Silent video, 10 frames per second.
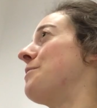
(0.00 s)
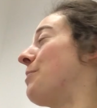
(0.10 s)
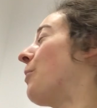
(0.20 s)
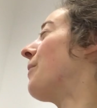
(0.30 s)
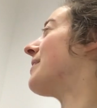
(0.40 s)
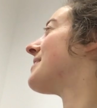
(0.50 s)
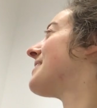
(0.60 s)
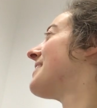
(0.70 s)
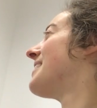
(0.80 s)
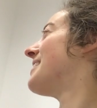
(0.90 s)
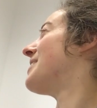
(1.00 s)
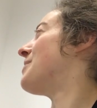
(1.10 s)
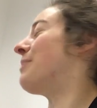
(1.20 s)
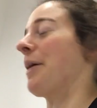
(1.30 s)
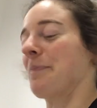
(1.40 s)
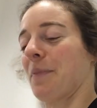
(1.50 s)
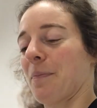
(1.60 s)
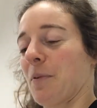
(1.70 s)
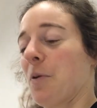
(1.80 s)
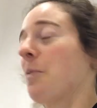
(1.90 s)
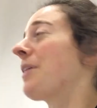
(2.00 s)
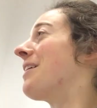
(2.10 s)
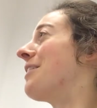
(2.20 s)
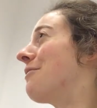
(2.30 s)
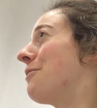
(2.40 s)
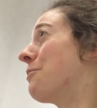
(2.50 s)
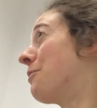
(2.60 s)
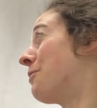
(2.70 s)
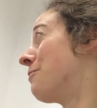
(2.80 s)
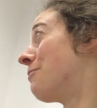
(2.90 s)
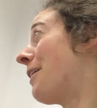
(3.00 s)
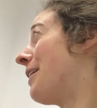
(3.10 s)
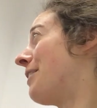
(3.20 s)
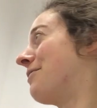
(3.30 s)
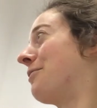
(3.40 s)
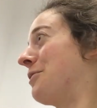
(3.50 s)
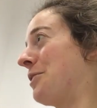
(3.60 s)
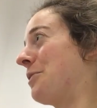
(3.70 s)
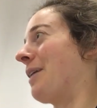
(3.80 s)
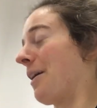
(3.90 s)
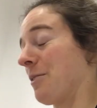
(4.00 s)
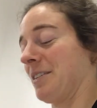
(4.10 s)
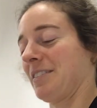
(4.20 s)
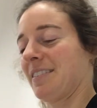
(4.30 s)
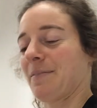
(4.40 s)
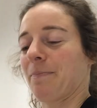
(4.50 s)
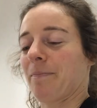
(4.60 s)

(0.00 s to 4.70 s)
the support, but who wouldn't if you were running for two hours?